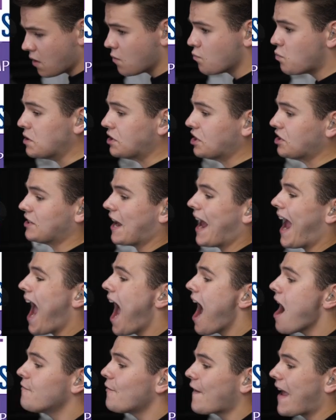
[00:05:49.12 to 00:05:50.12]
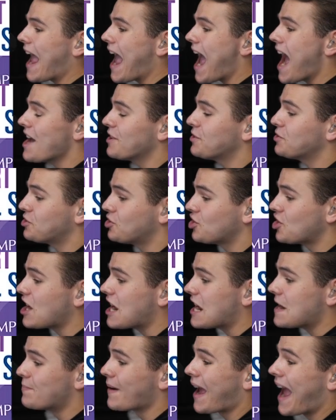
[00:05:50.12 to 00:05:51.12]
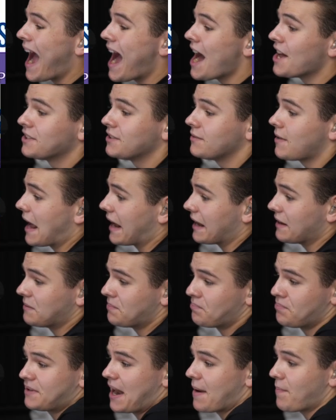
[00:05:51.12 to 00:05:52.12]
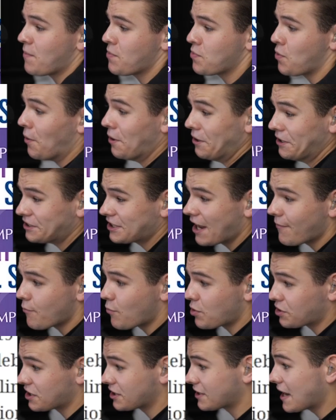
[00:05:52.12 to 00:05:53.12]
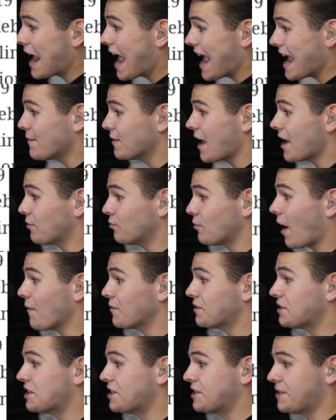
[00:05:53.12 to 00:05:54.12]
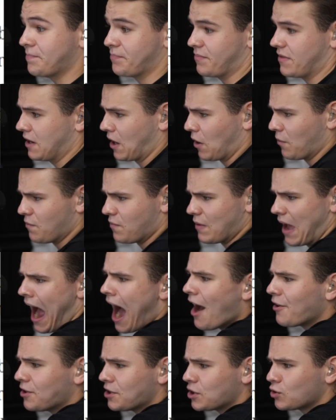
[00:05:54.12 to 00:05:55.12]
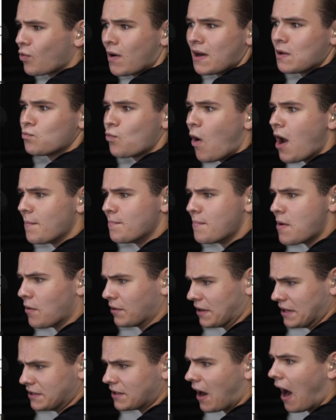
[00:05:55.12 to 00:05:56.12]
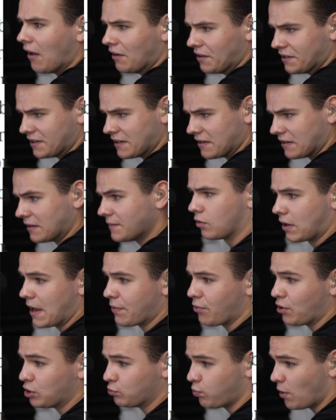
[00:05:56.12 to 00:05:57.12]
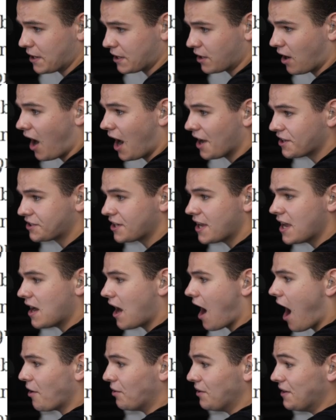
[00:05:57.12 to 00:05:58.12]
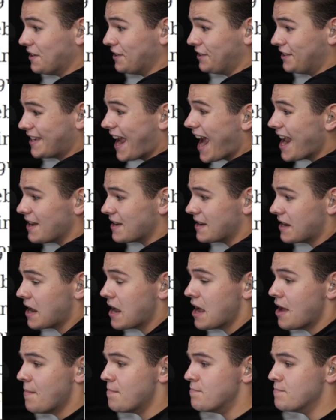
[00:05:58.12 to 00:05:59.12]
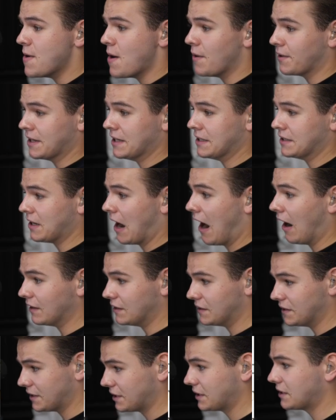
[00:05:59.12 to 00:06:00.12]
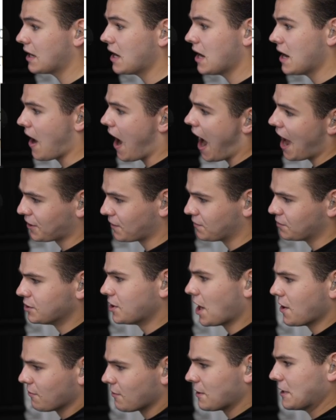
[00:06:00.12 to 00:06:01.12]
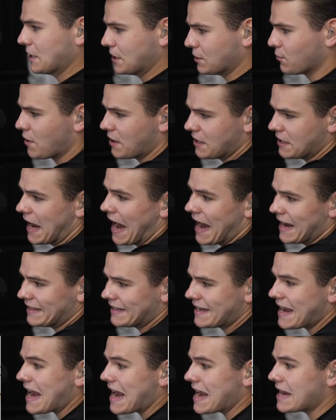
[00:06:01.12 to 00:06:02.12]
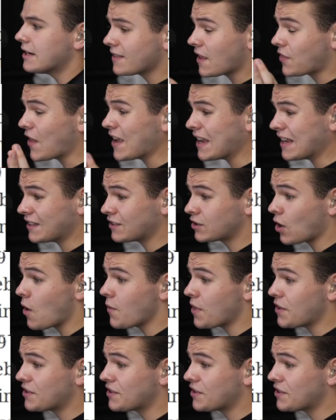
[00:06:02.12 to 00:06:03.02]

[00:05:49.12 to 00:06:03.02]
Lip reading: Which is half as cheap as like a 737, which is even at around, you know, $121 million here. Where A320 costs $110 million as of January 2018. The thing is though, the